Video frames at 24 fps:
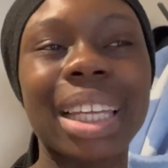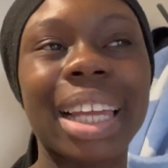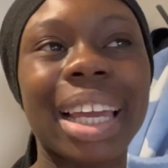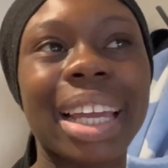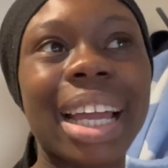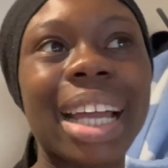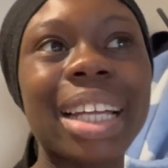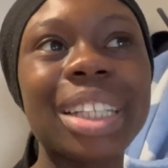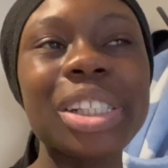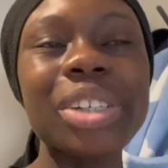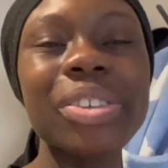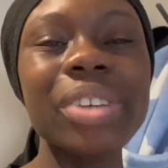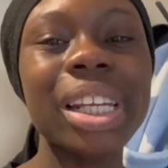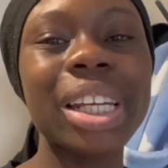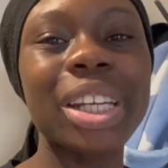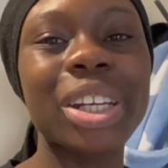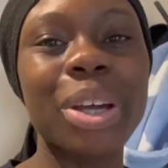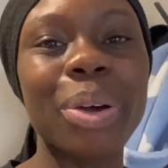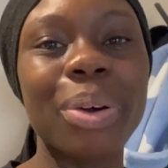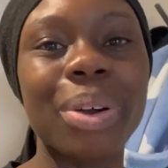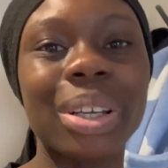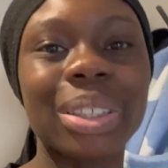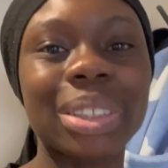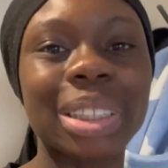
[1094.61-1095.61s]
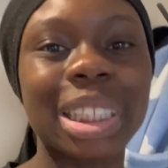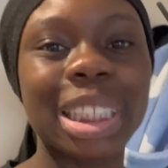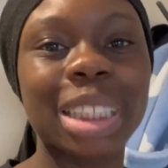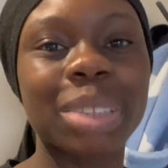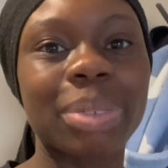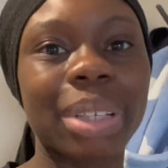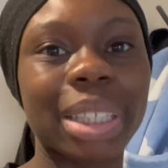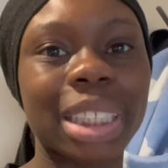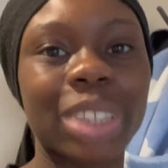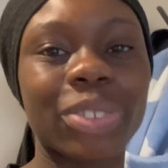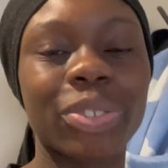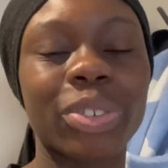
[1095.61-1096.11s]
Like, I didn't really know what I was
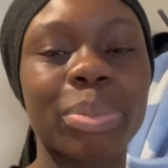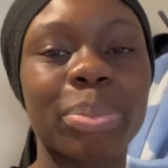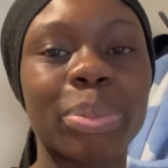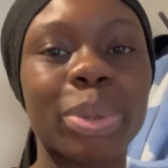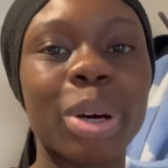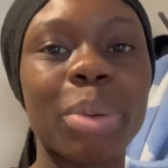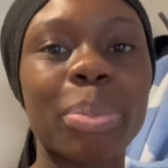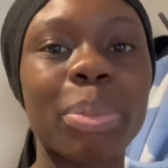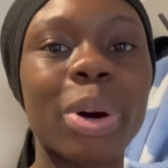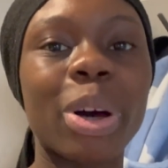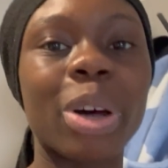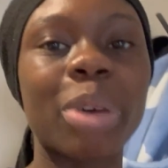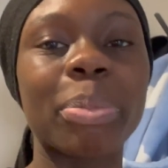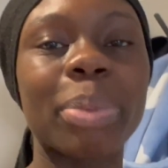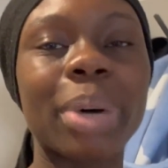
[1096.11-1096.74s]
expecting from Boat Ball,